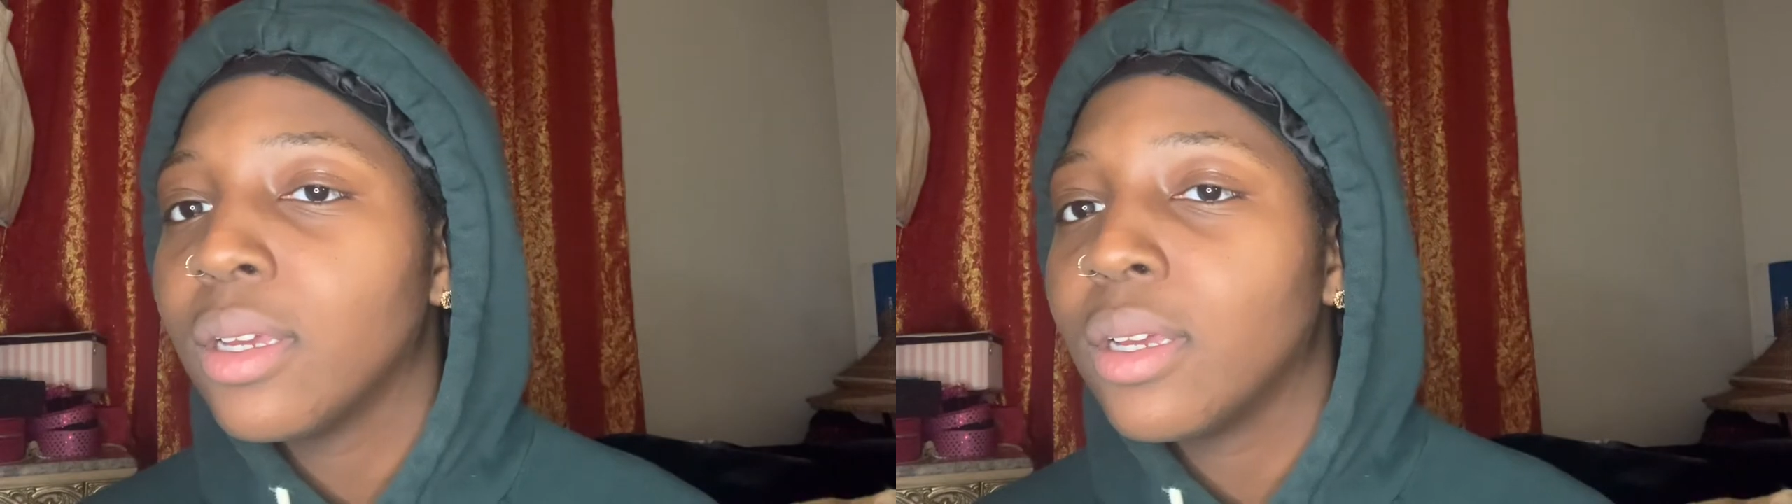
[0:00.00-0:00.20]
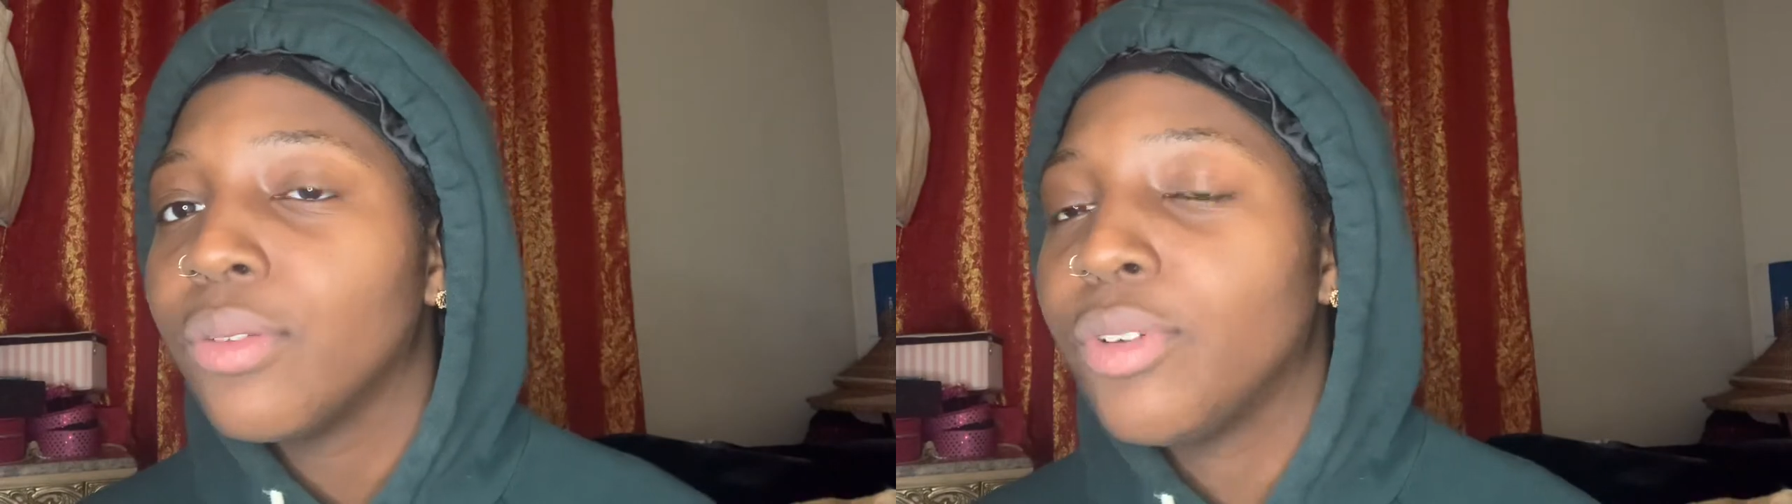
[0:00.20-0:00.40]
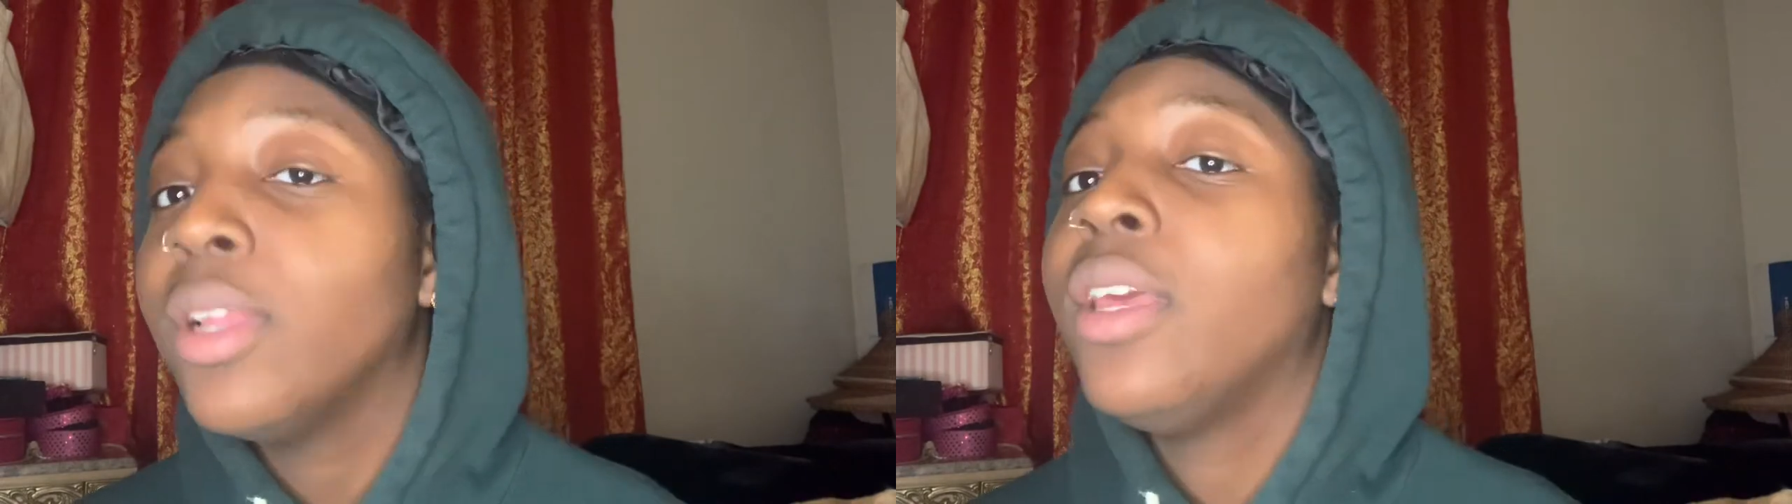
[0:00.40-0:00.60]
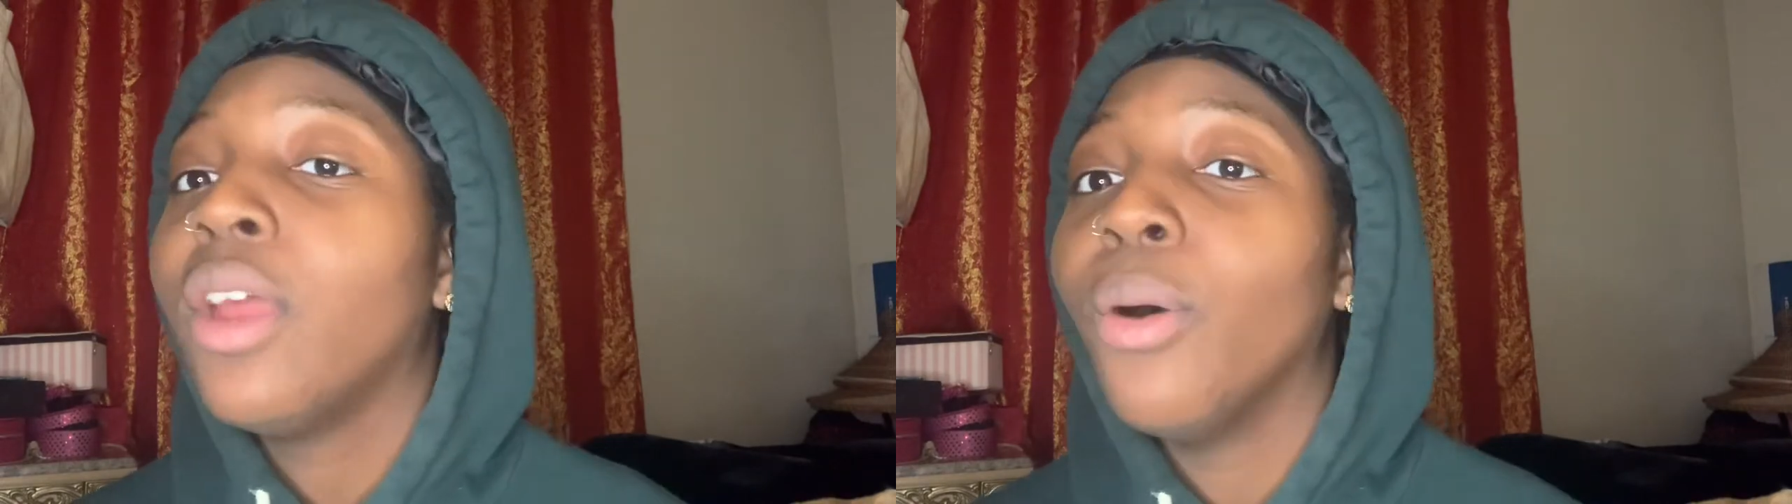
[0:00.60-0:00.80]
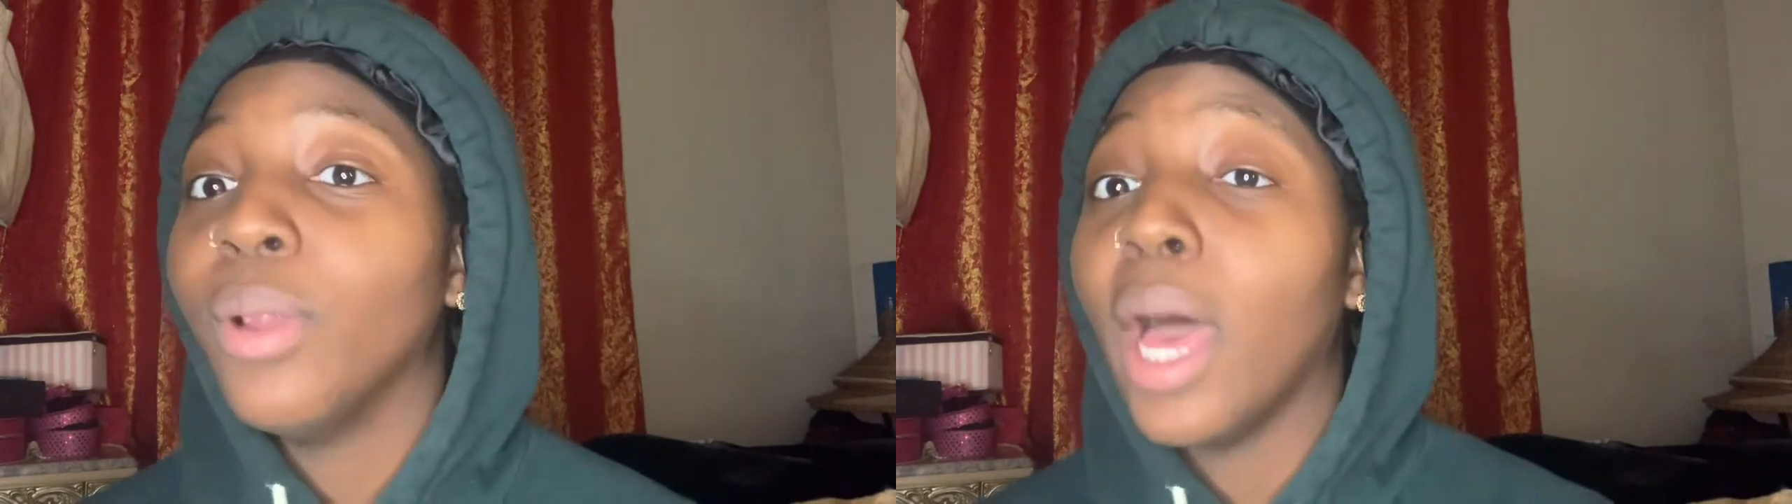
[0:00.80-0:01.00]
Really
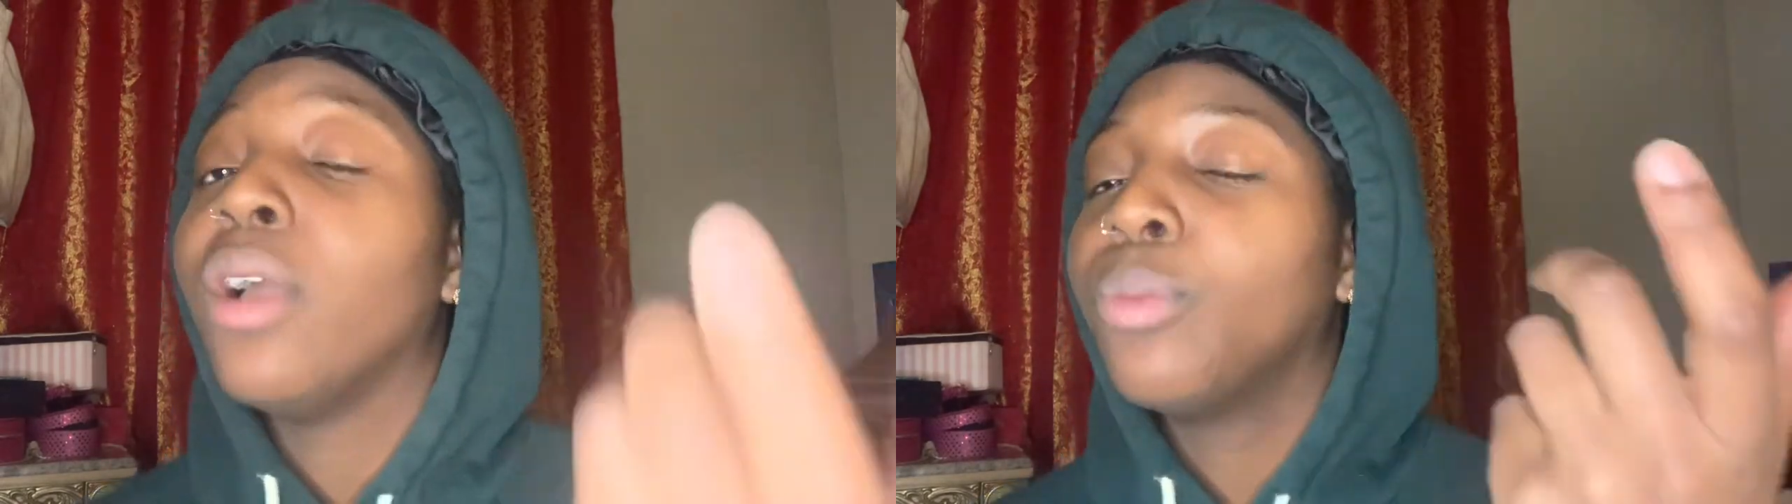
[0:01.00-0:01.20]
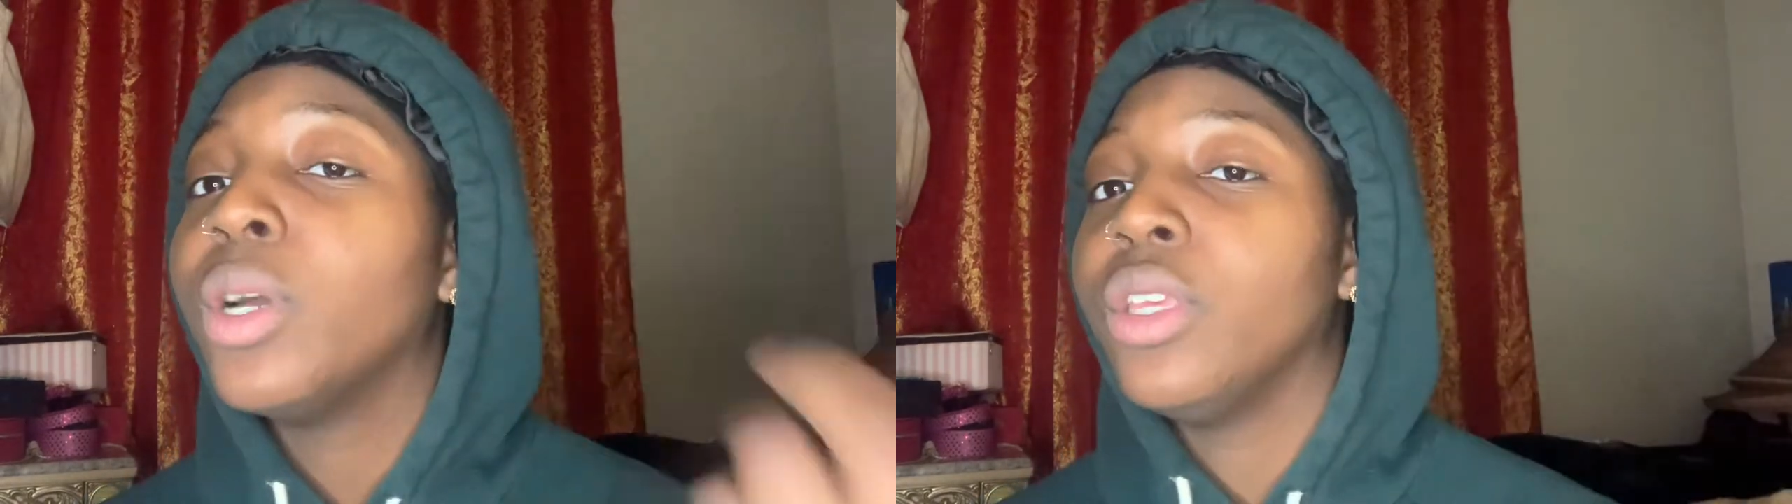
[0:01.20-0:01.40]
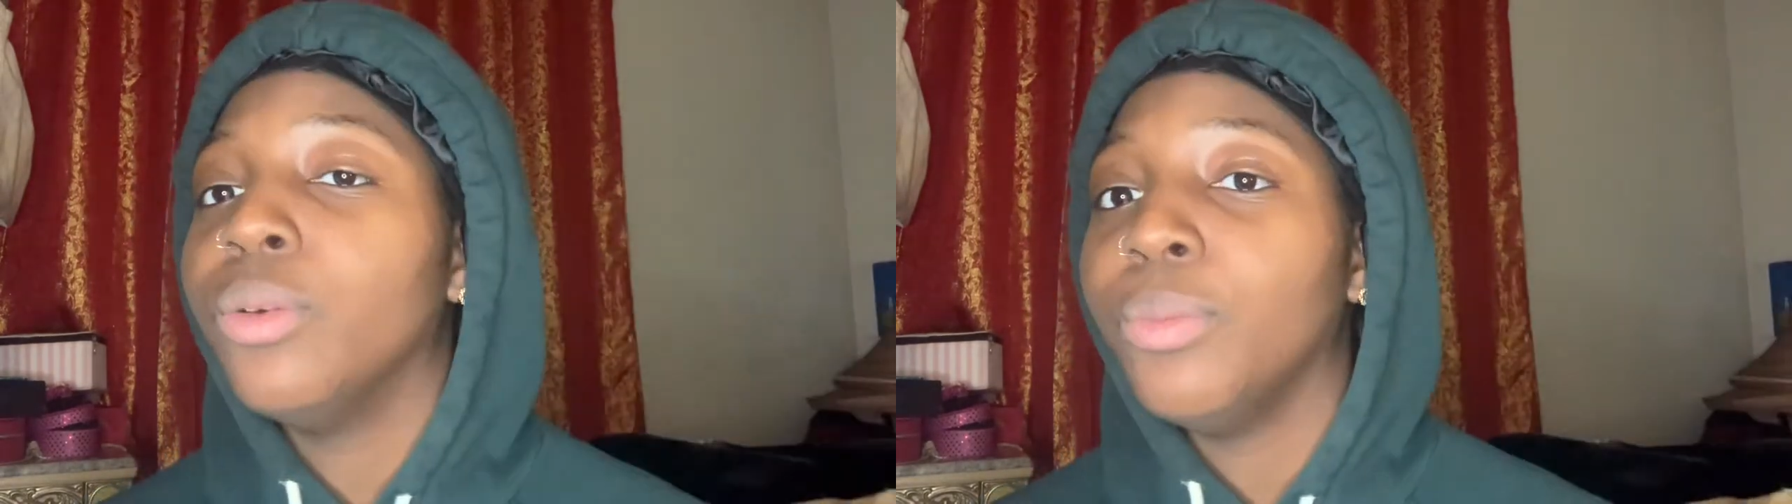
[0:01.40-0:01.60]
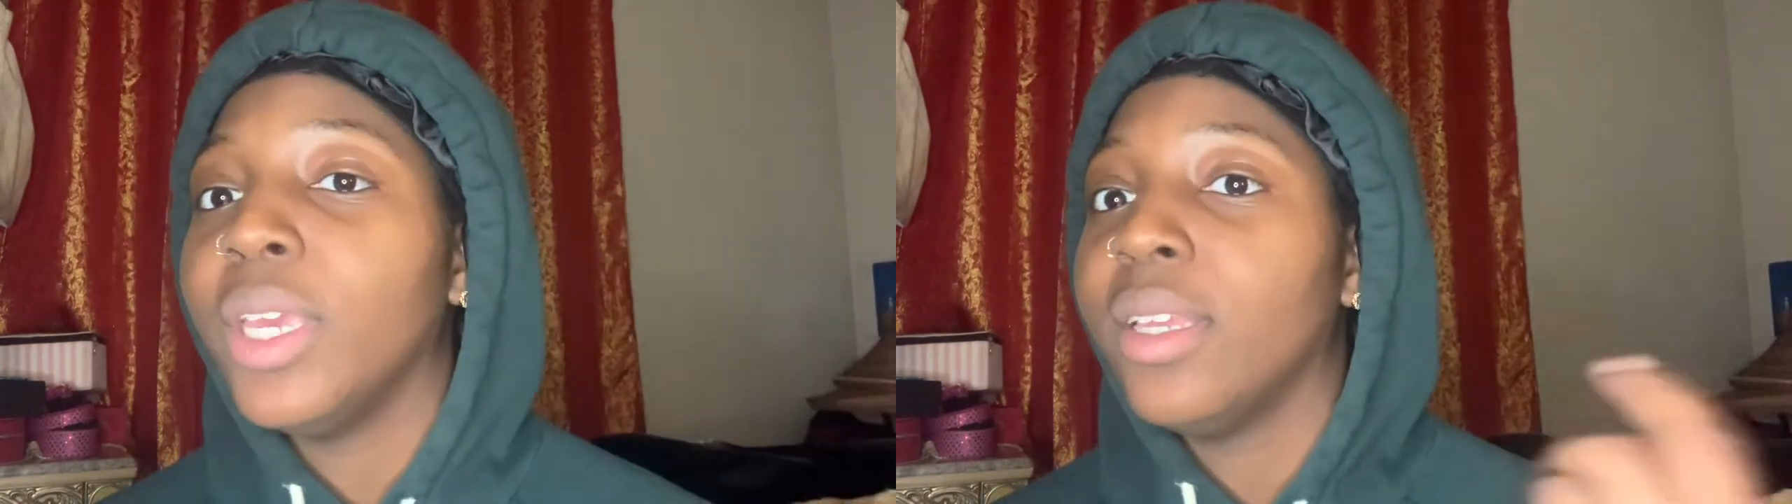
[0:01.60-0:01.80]
though, like what you mean